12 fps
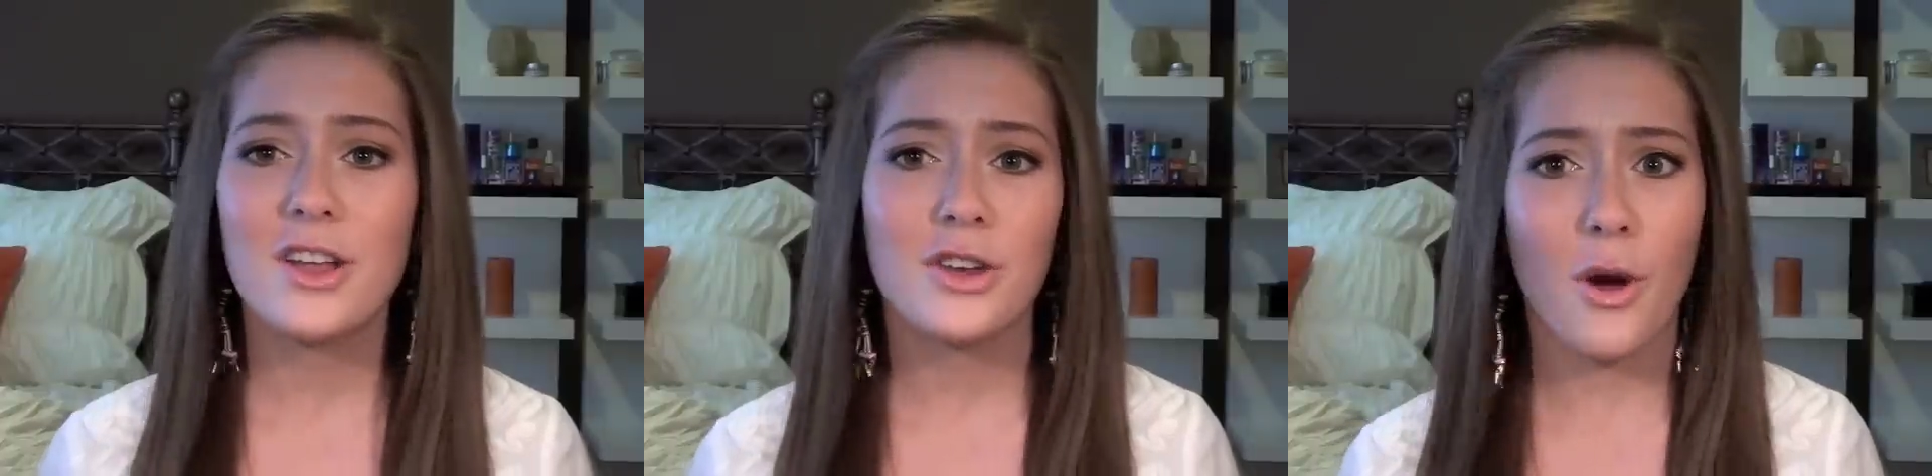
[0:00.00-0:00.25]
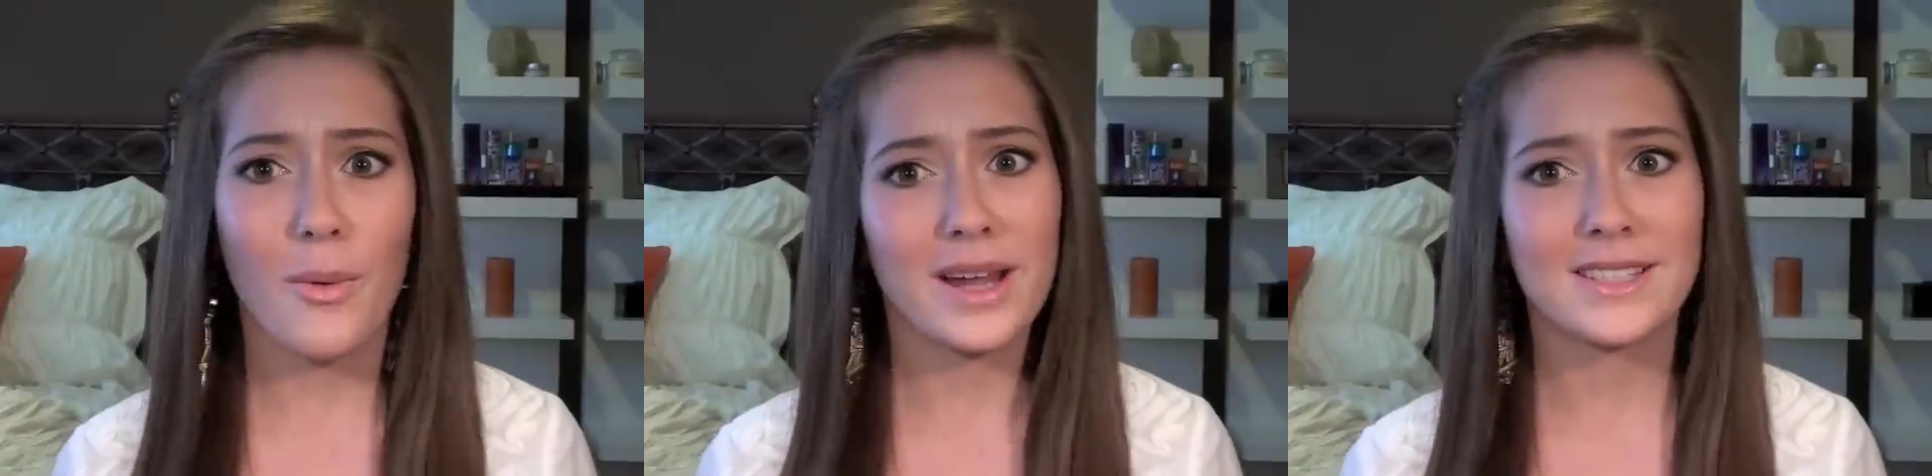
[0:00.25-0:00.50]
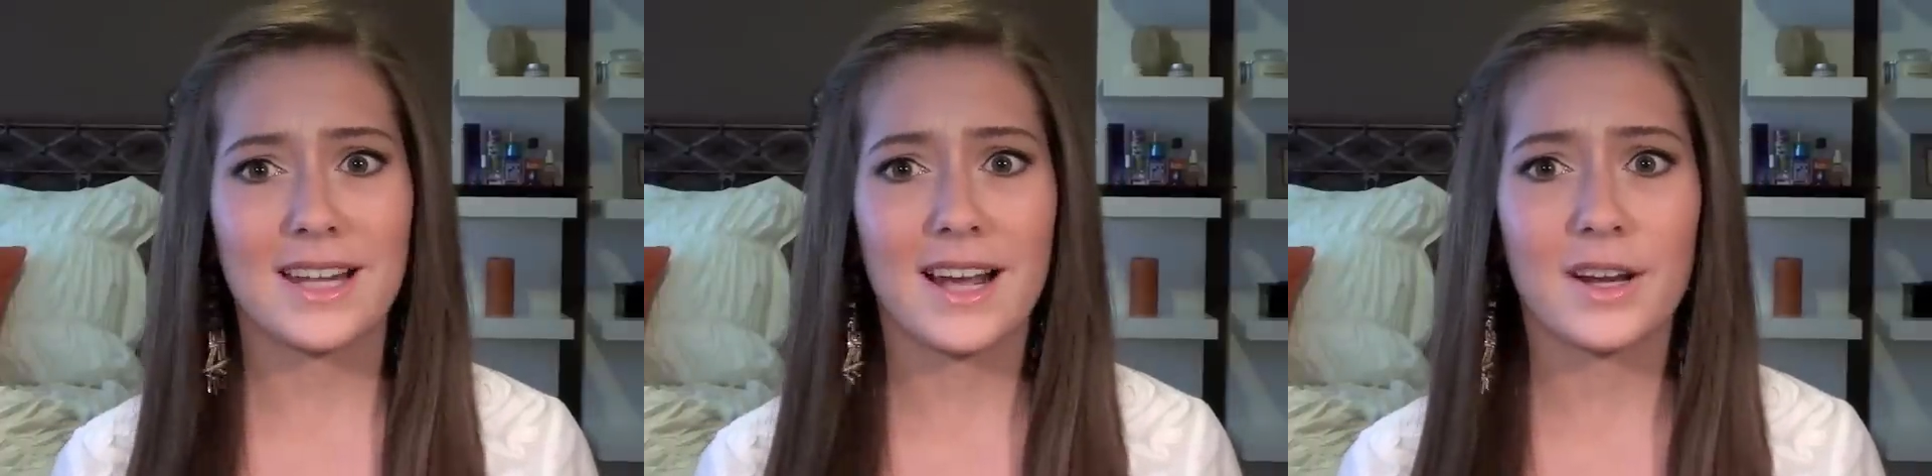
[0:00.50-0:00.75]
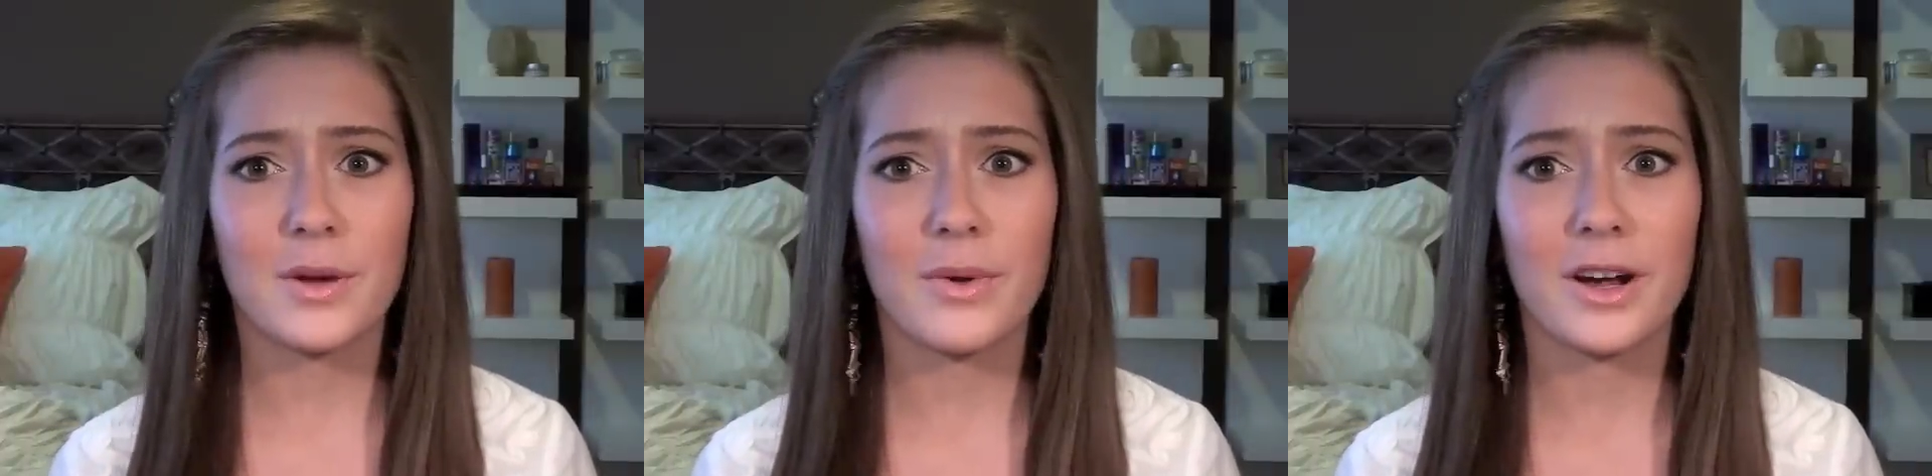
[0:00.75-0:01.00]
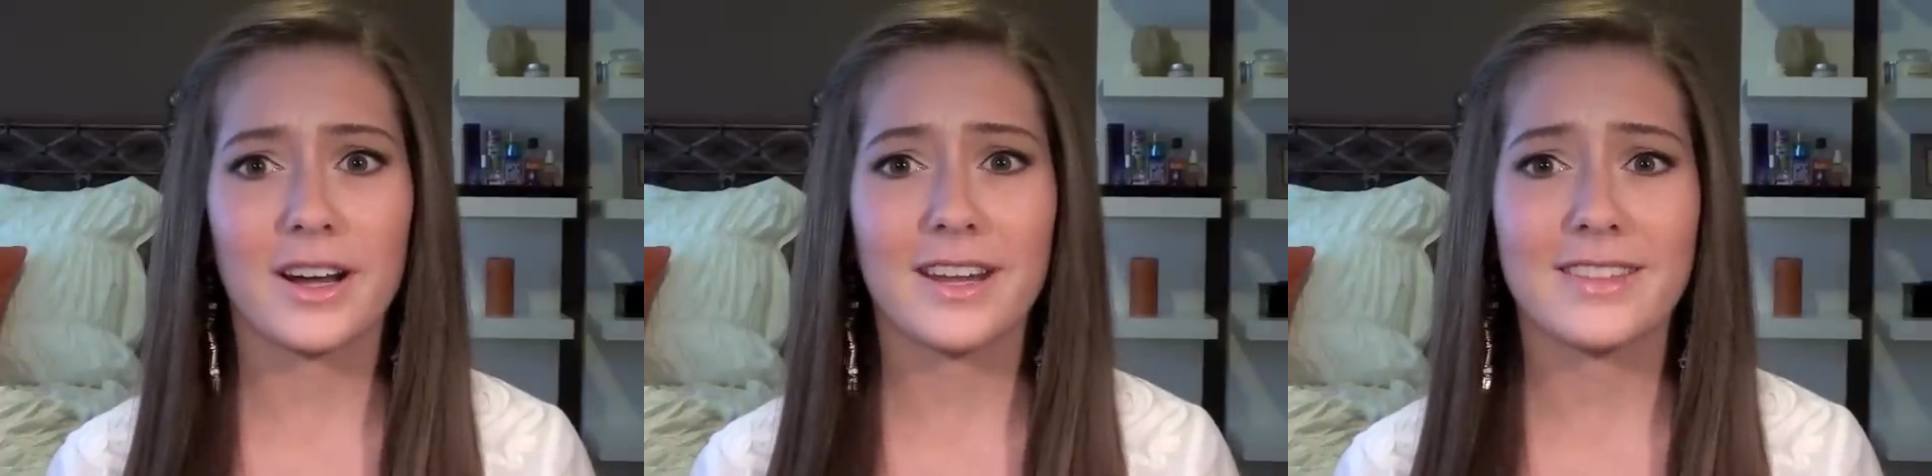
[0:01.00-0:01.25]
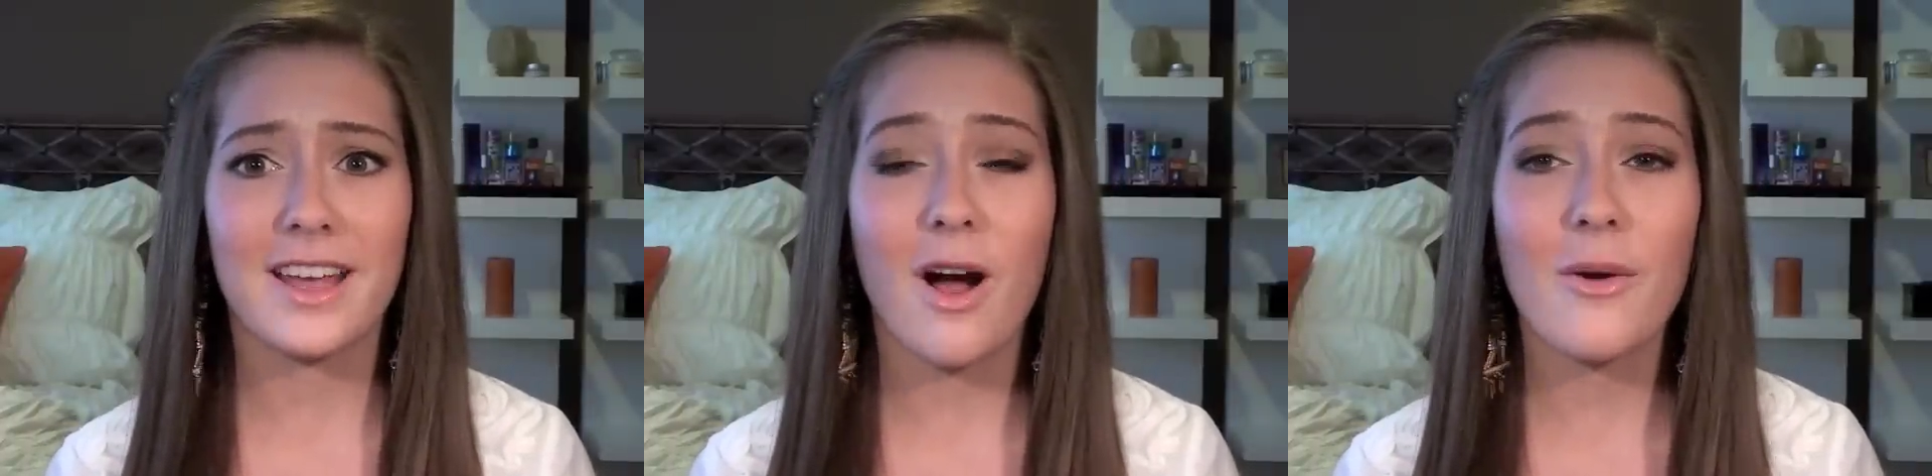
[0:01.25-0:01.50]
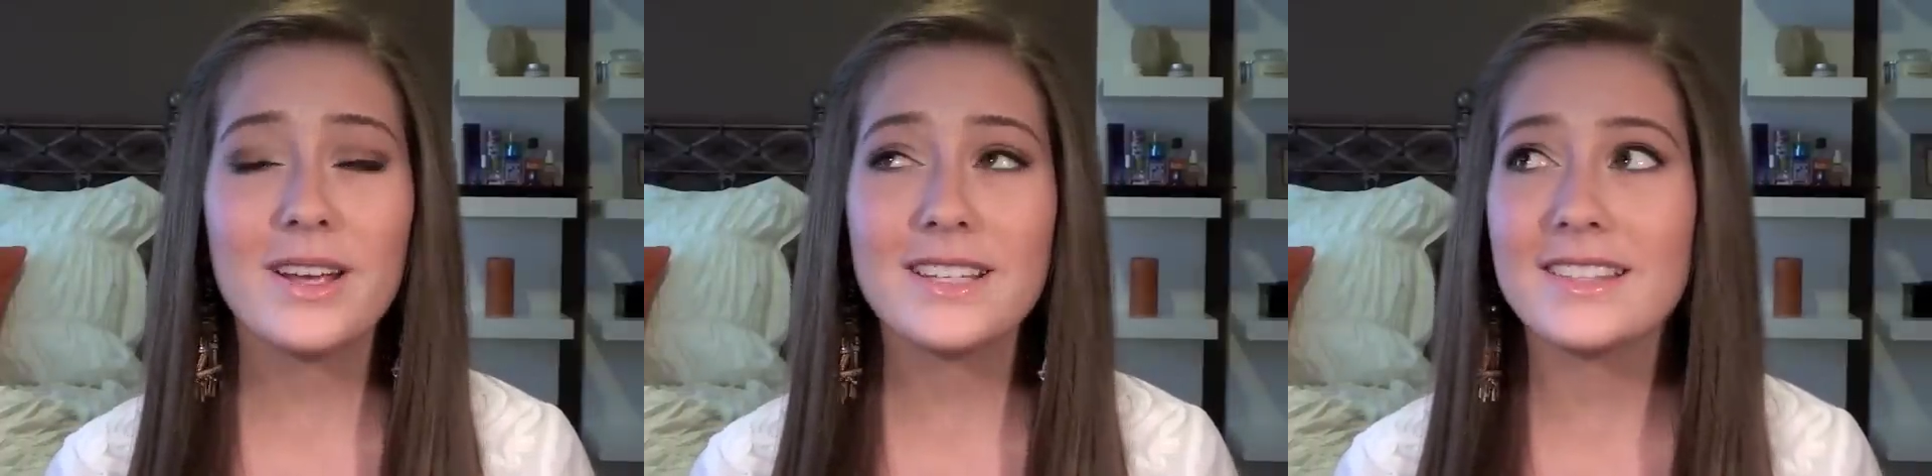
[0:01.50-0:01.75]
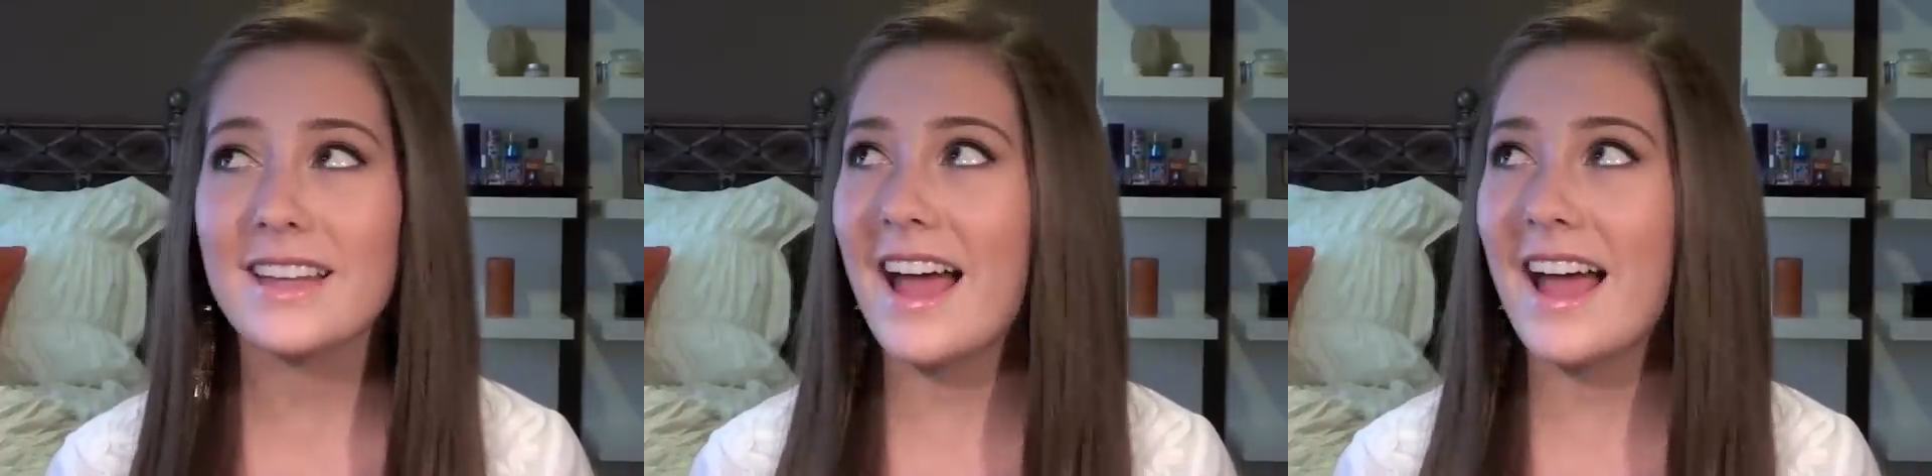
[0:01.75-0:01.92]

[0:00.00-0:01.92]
no way, it's not gonna work. And they always